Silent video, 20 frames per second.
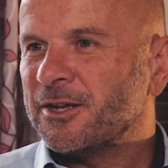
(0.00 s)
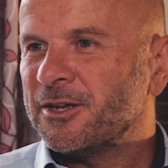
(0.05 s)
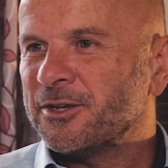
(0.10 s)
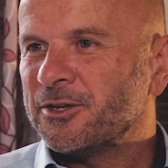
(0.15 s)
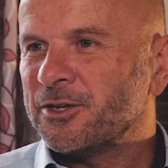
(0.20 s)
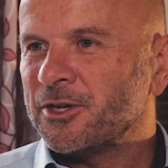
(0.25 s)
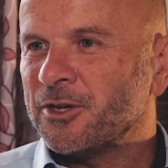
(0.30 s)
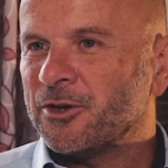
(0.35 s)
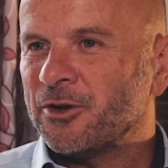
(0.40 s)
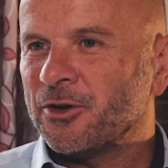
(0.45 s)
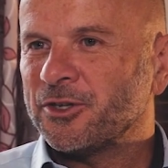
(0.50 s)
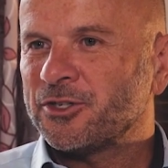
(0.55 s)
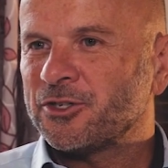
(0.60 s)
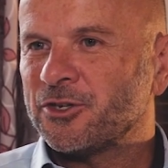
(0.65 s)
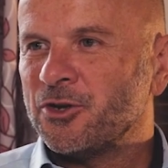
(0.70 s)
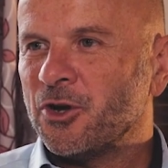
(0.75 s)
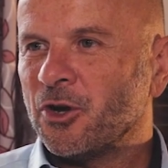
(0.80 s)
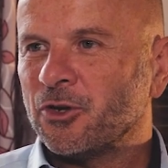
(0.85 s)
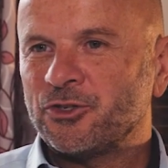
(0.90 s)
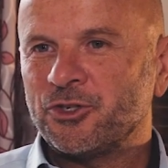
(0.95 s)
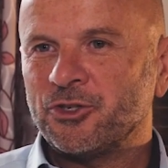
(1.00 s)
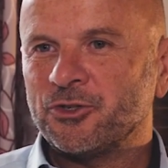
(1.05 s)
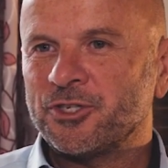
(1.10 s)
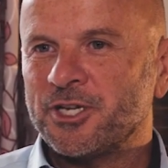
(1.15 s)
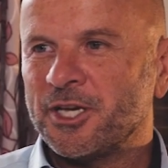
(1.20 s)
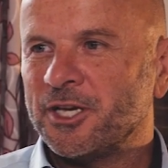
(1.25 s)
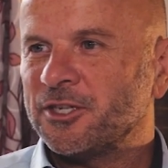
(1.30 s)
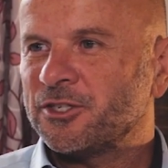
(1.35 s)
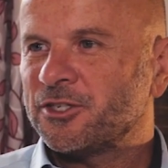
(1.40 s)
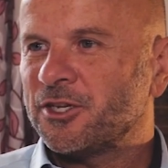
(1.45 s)
And, you know, it's not just
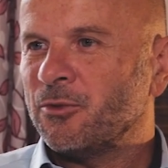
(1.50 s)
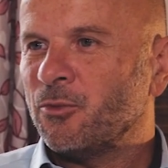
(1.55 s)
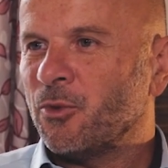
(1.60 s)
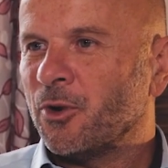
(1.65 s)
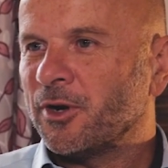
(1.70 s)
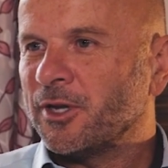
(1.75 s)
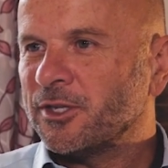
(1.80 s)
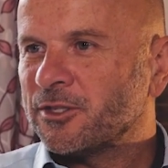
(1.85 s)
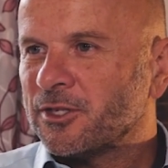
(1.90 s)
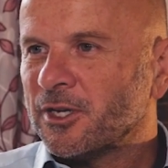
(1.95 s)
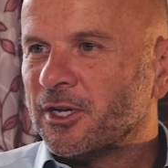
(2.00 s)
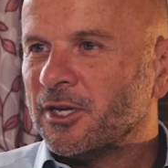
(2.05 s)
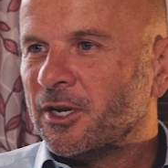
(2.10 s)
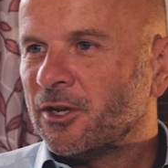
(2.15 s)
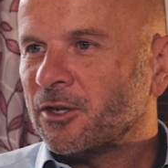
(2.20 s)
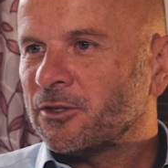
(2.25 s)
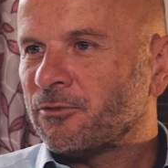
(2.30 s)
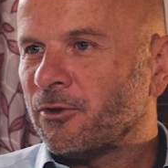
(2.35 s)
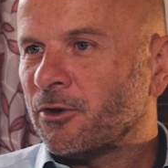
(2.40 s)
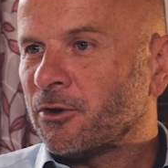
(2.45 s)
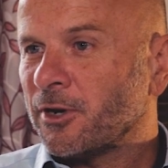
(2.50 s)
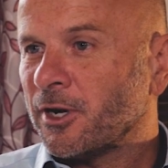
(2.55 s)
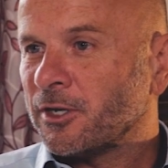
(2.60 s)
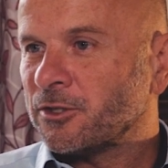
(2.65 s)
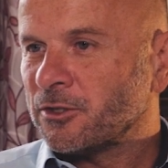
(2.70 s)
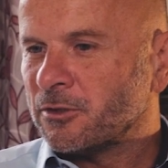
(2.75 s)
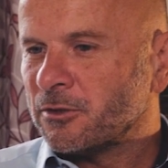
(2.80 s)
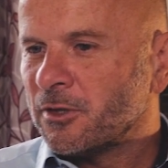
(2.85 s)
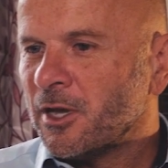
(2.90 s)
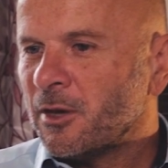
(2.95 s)
HC1, it's lots of
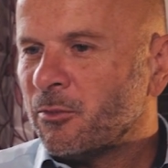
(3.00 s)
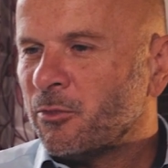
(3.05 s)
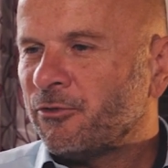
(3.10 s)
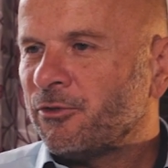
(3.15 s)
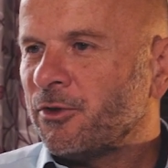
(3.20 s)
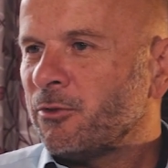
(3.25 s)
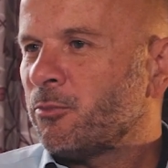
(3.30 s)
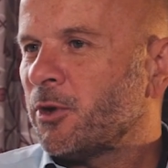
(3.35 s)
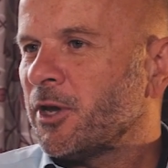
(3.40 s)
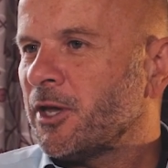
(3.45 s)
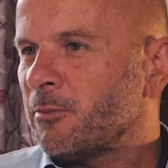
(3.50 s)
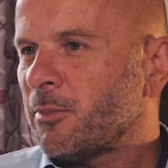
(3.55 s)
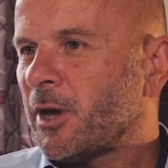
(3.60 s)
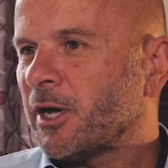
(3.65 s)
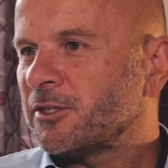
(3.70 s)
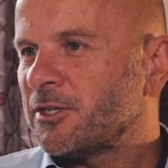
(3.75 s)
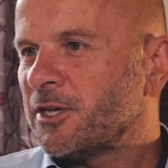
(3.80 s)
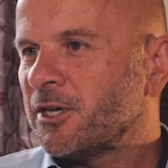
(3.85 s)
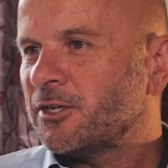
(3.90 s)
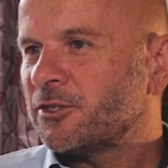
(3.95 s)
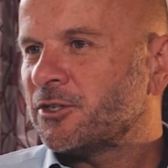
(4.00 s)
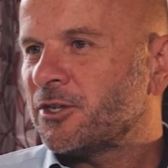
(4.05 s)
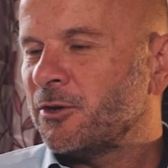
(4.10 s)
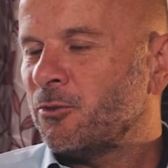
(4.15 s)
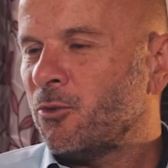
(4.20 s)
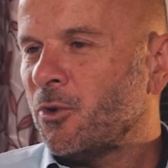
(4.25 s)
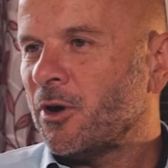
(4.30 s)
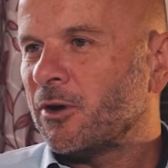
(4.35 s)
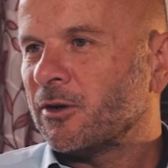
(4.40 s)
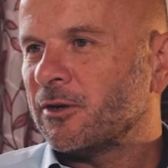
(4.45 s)
organisations. But if you bring it back to
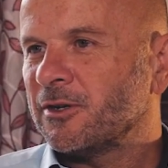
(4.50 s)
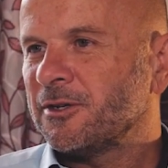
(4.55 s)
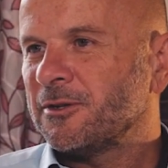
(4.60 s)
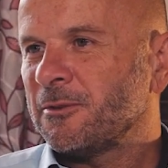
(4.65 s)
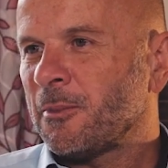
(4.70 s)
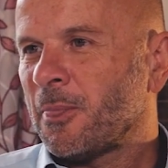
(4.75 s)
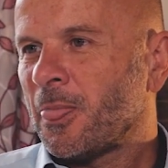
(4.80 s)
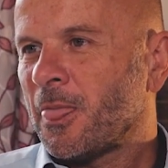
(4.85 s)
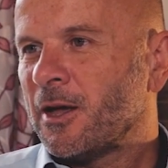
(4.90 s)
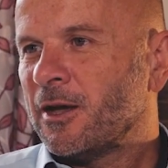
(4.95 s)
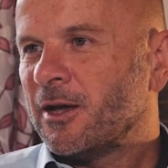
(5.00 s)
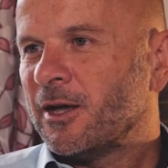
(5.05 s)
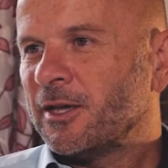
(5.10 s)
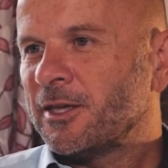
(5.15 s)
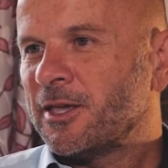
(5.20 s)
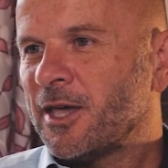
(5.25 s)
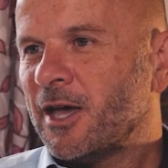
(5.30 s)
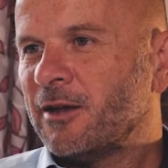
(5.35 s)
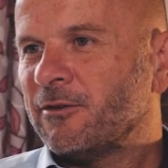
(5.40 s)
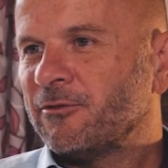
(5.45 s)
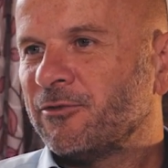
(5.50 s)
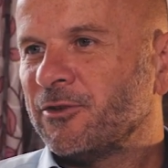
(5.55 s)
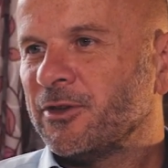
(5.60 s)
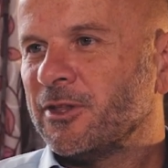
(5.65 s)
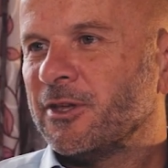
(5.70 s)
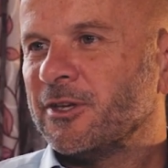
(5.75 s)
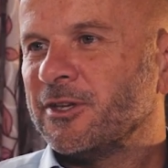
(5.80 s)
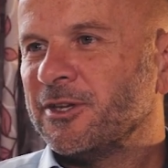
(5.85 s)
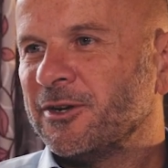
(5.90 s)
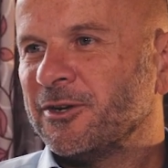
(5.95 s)
HC1, again, for,
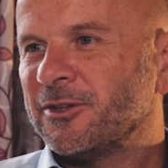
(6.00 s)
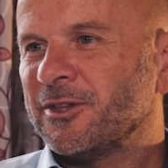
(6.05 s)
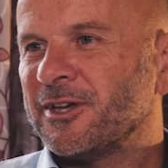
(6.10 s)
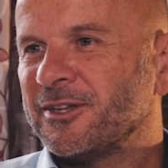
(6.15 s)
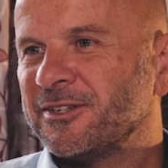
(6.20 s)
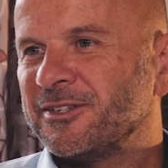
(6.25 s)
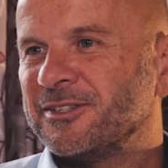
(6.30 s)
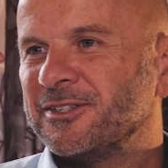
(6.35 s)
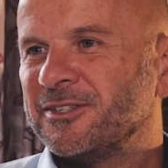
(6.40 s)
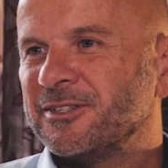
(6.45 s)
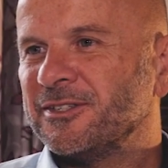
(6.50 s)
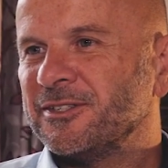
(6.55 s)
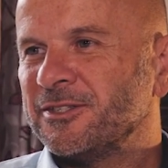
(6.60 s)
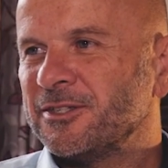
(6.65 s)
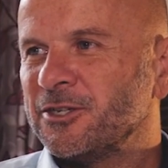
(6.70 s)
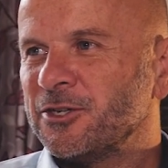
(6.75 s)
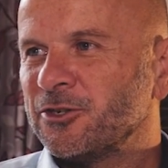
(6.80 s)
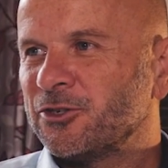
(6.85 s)
you know, that the